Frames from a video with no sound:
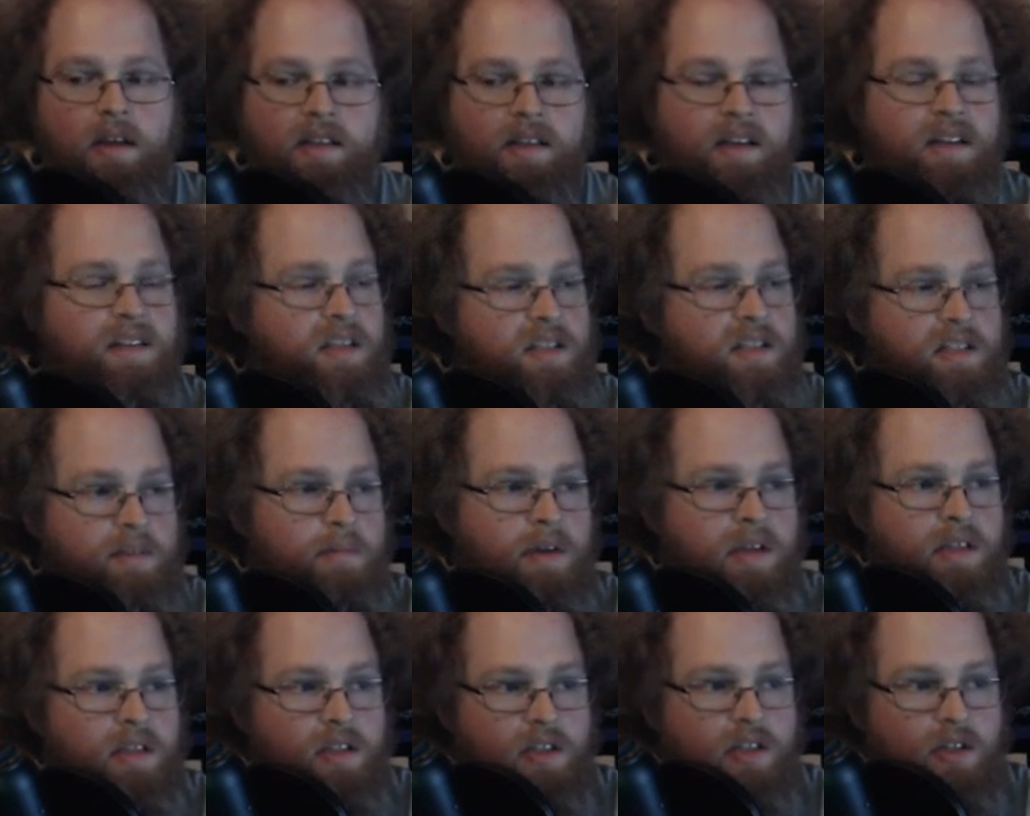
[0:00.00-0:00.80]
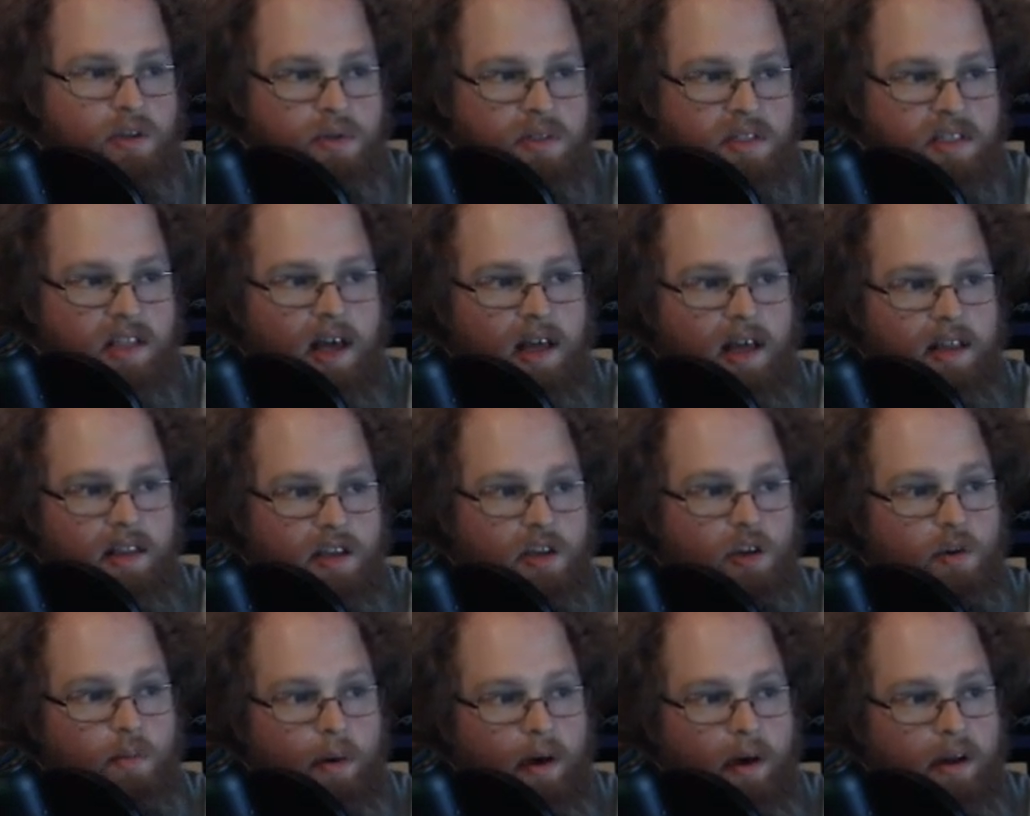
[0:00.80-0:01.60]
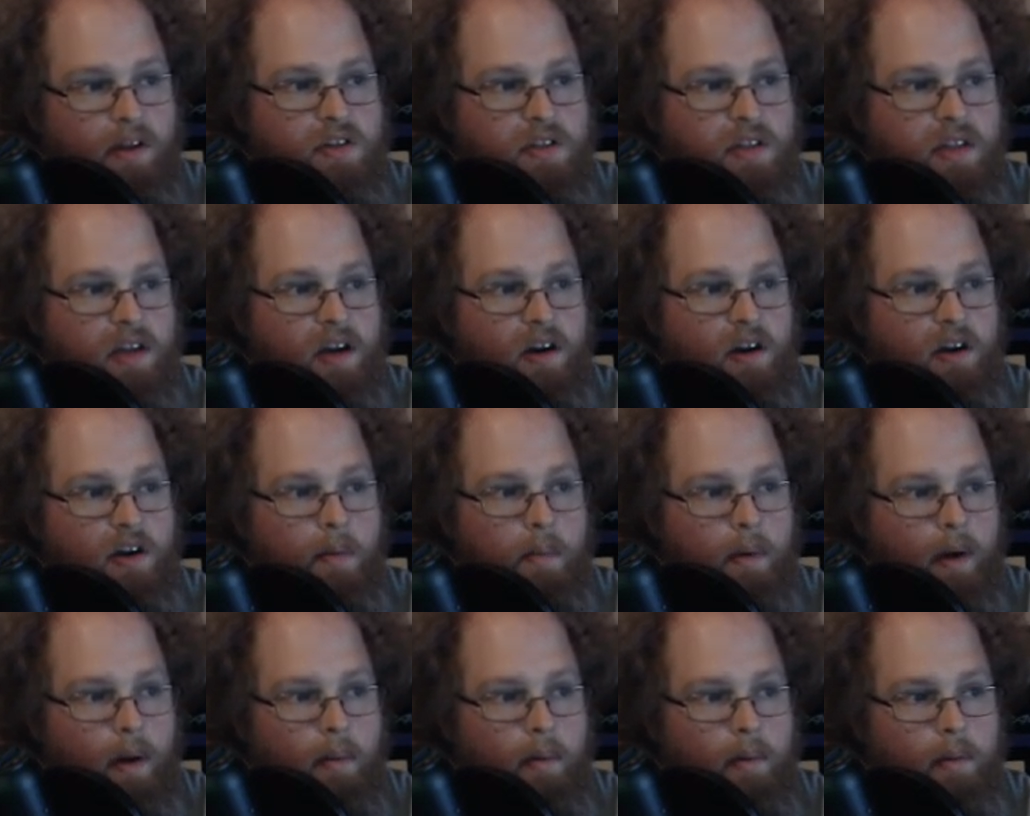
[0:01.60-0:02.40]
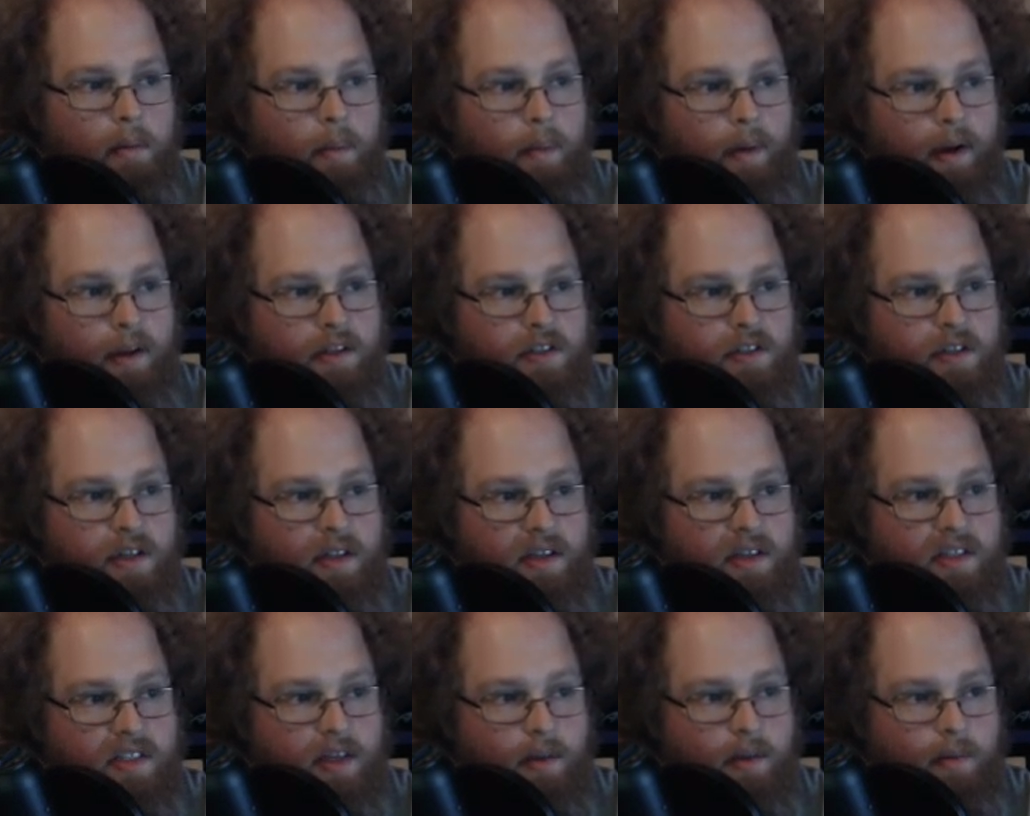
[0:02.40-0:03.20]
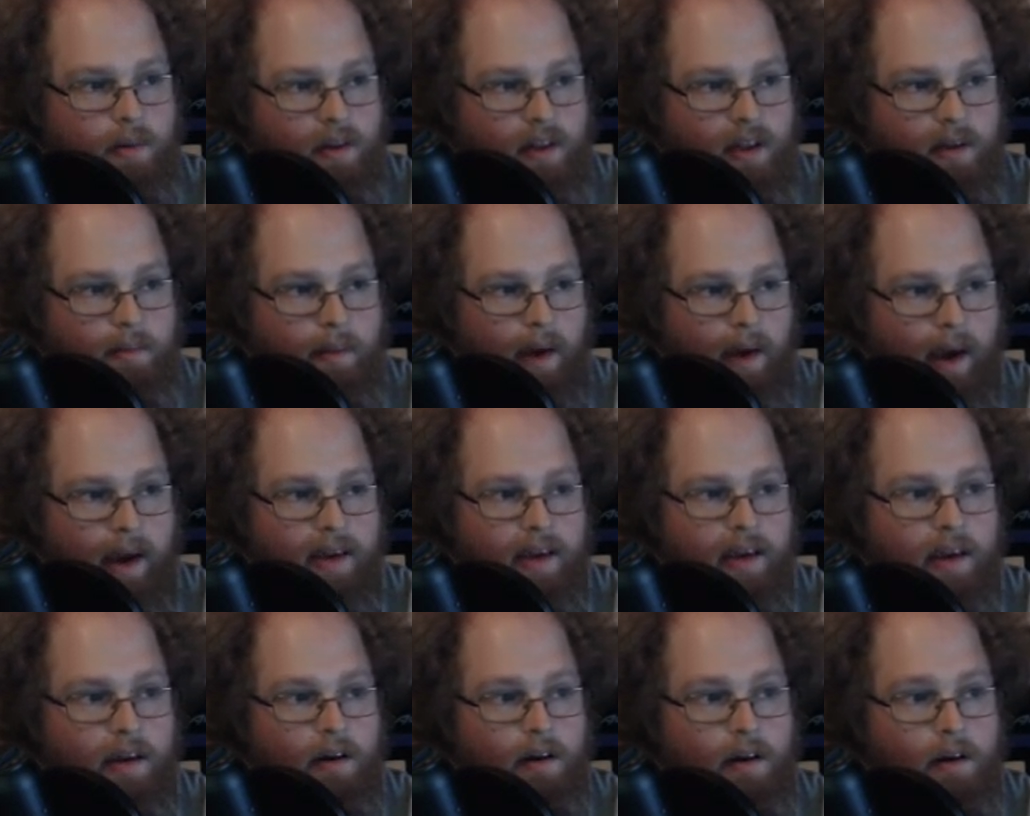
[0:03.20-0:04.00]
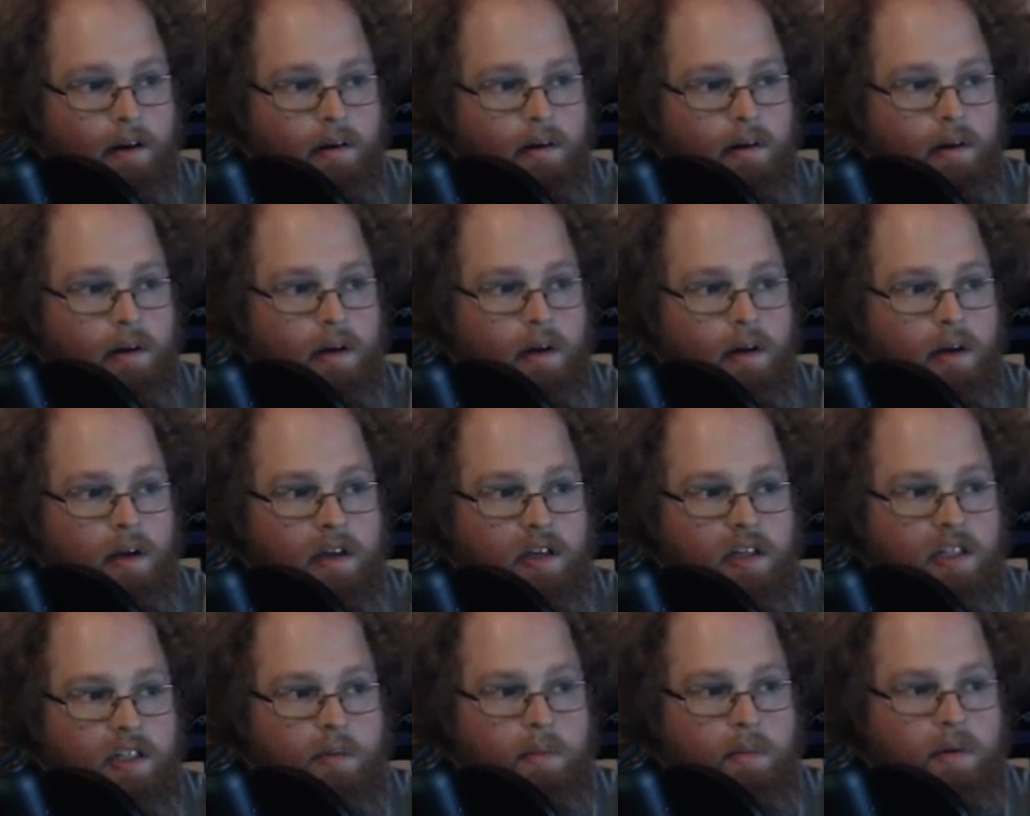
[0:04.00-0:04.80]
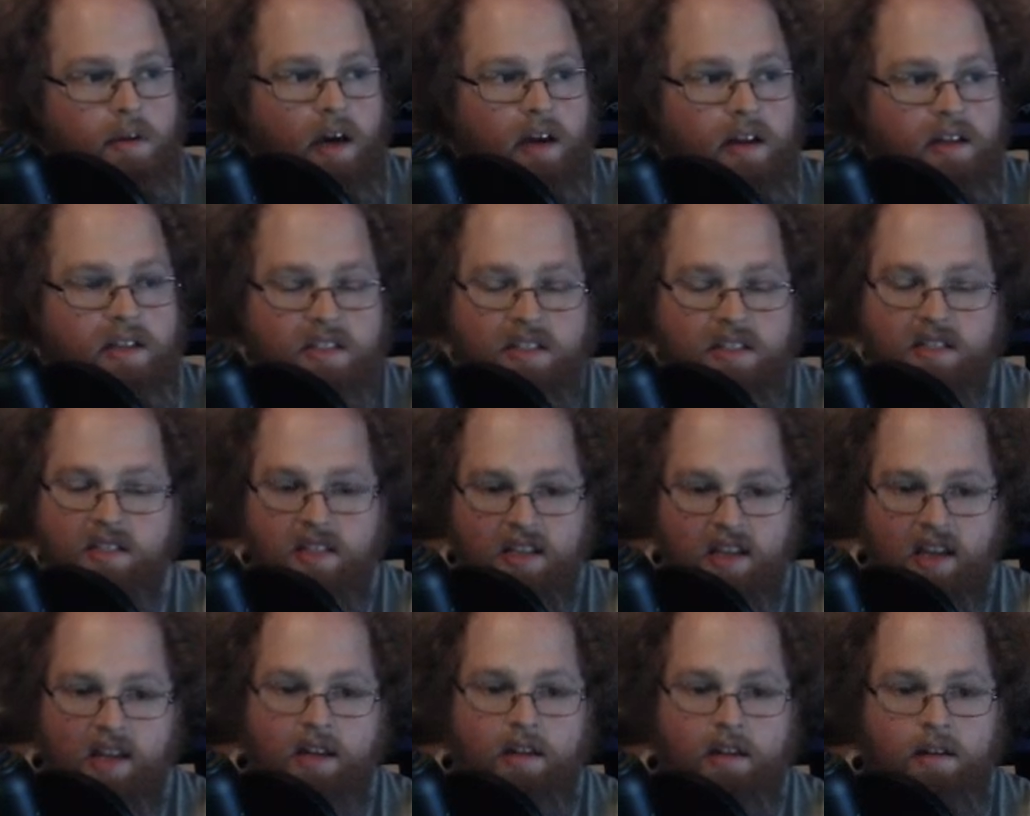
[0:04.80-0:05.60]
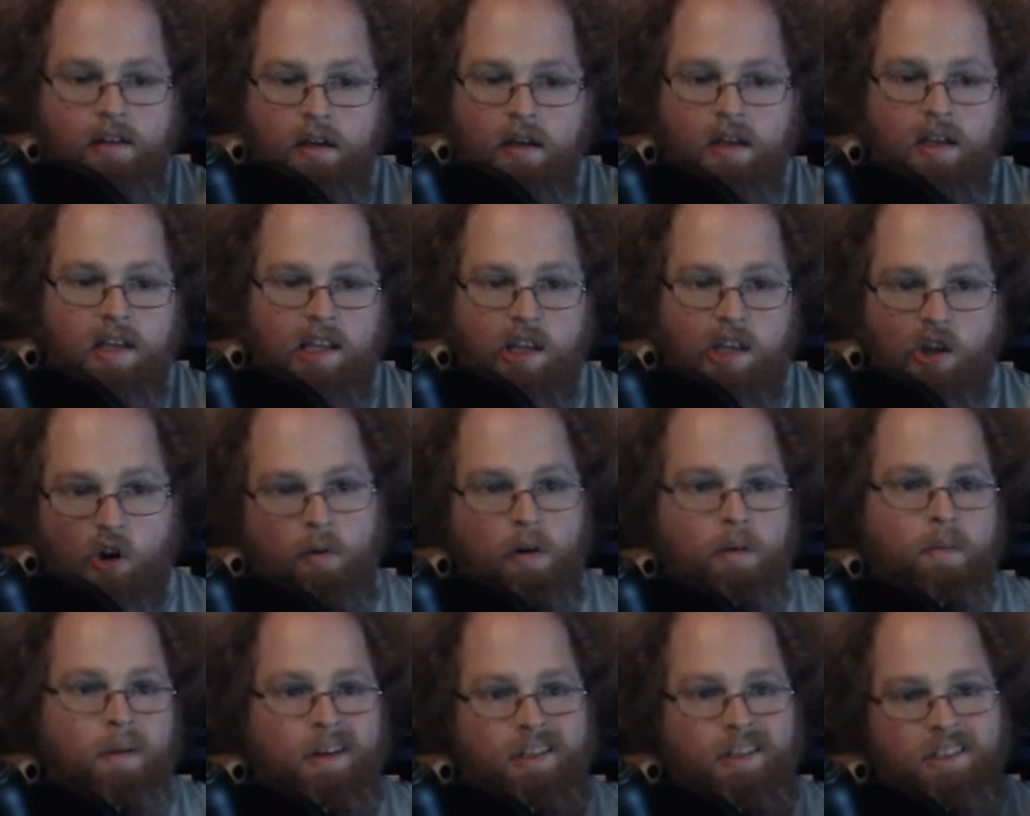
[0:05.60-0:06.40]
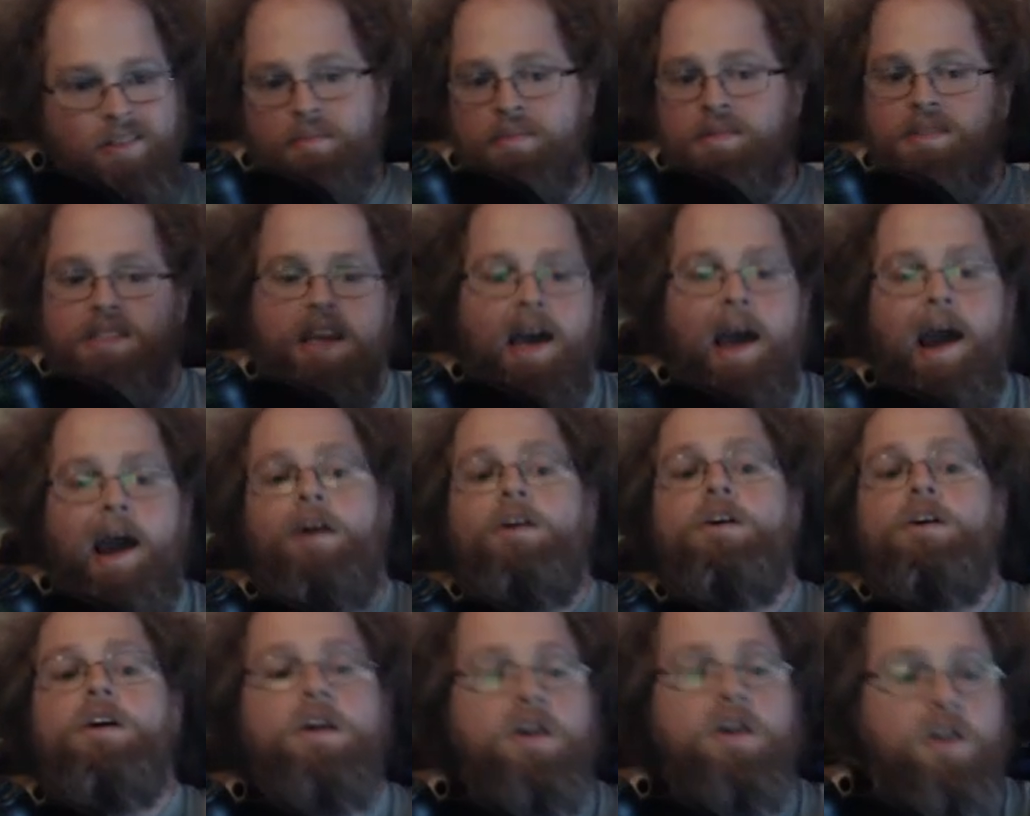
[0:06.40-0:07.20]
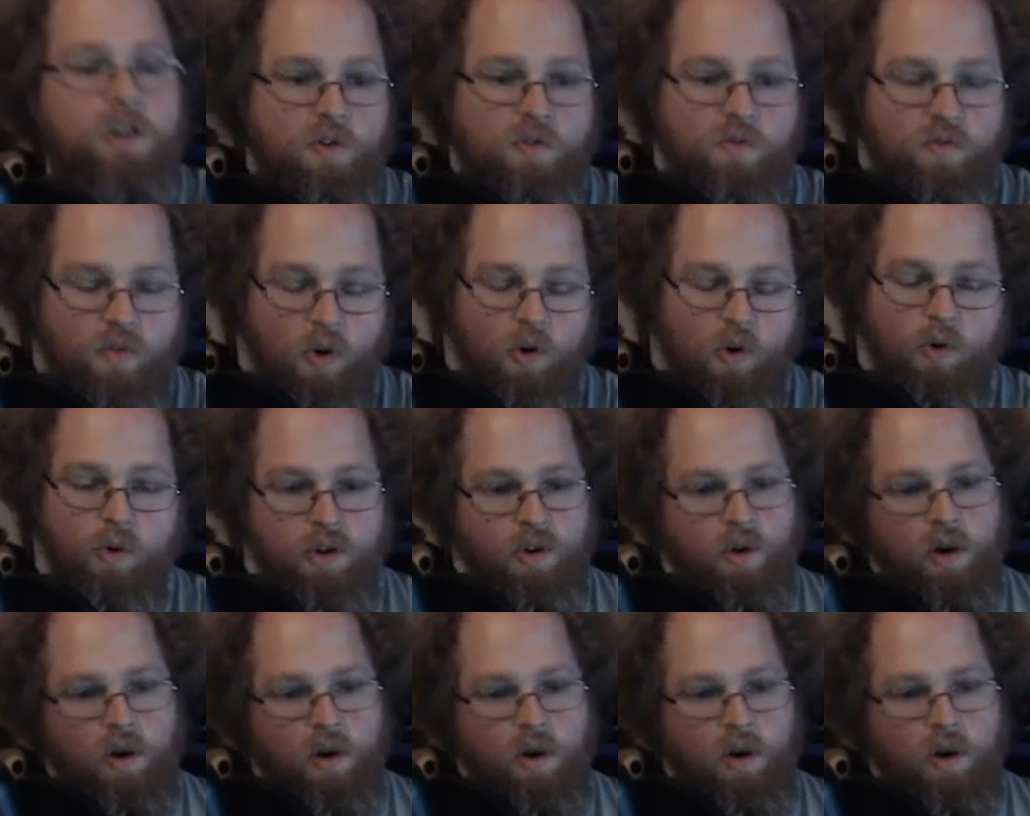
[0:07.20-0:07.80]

That doesn't mean that you stop, that you punch there. You're probably punching like somewhere like back here, to be honest, because again, your momentum is carrying you forward.